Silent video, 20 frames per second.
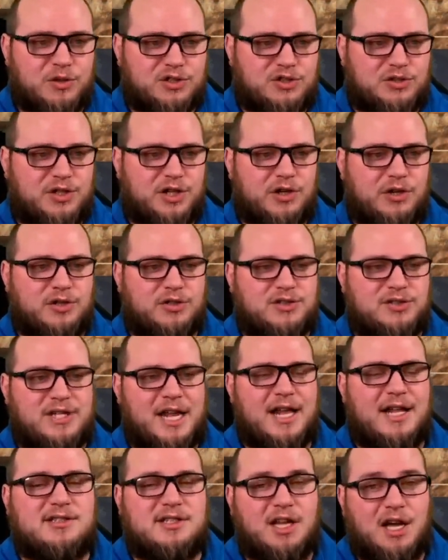Once you get her
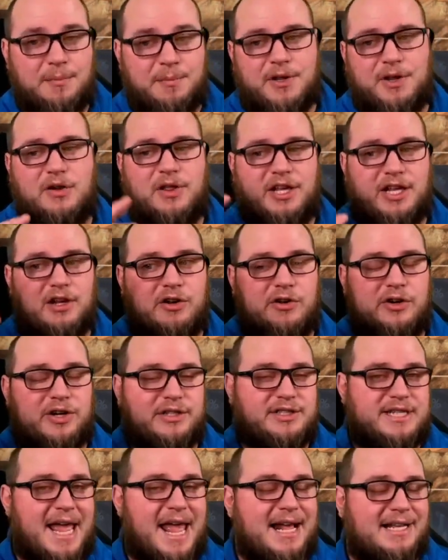stats up there, like get her
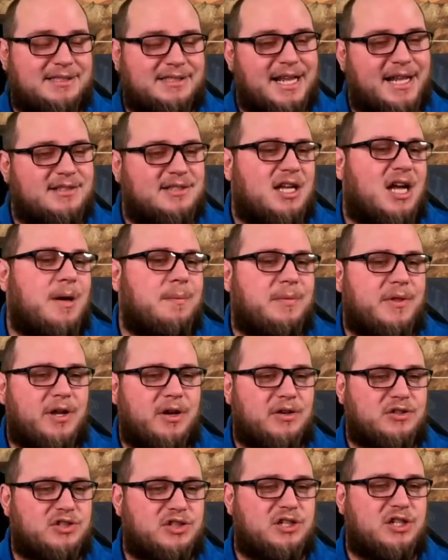attack stats up
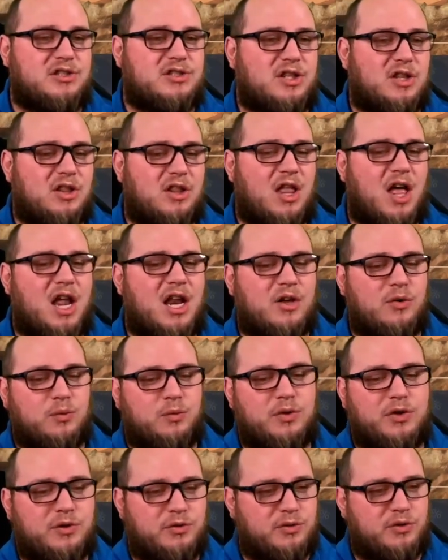there, she does a lot of
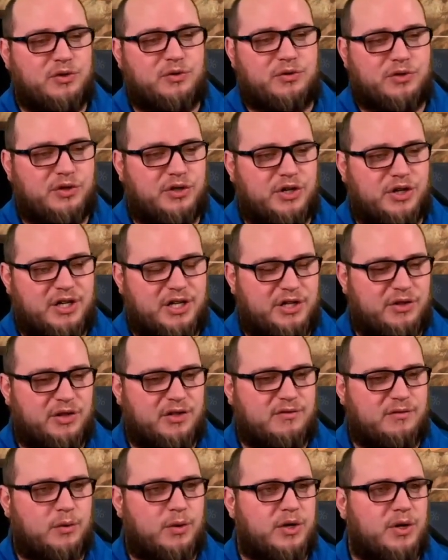really, really, really good
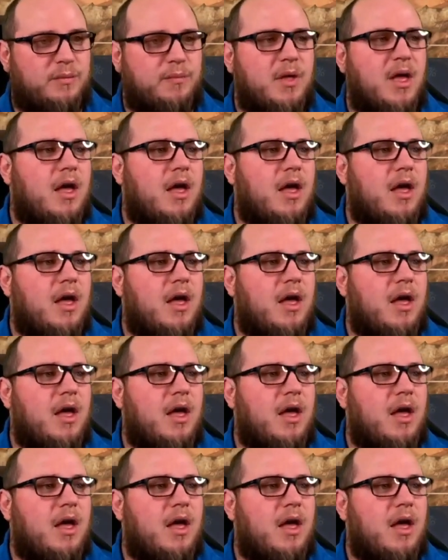healing for you.